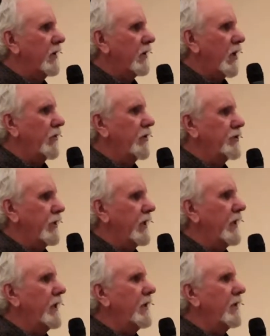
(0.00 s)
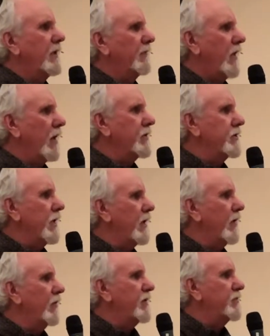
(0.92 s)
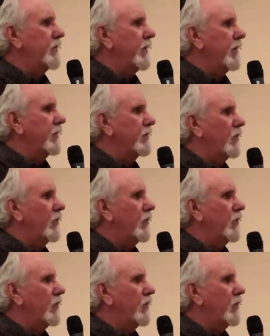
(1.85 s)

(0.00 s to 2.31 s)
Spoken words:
Called the Trinity. Father, Son, and Holy Spirit,